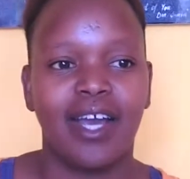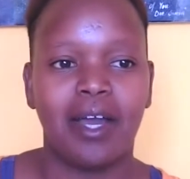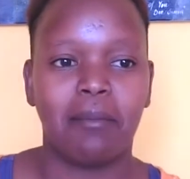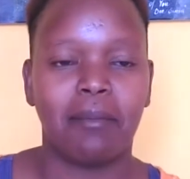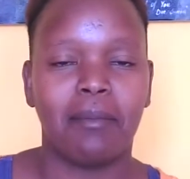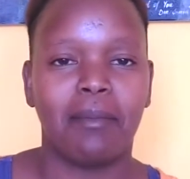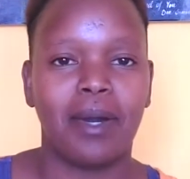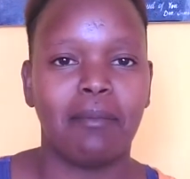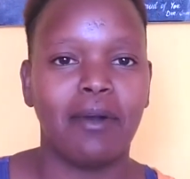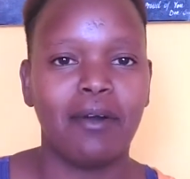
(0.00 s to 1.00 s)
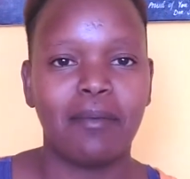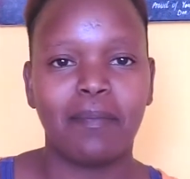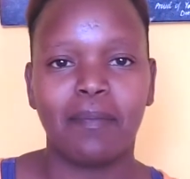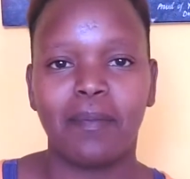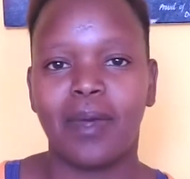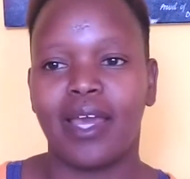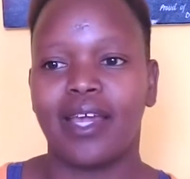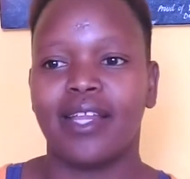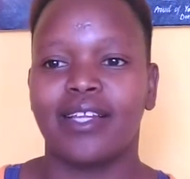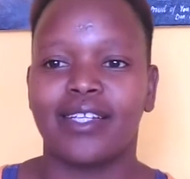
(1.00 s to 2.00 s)
I'm a mom
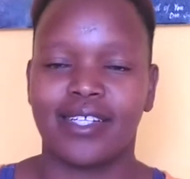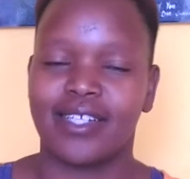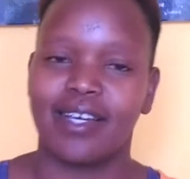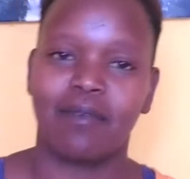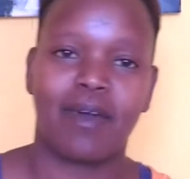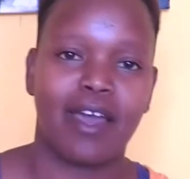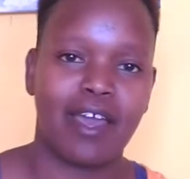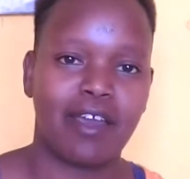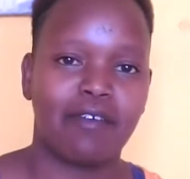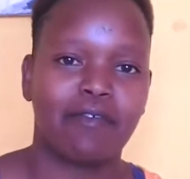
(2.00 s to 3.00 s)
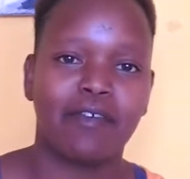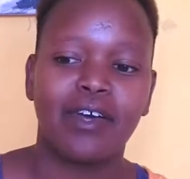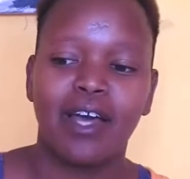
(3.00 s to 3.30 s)
and a wife.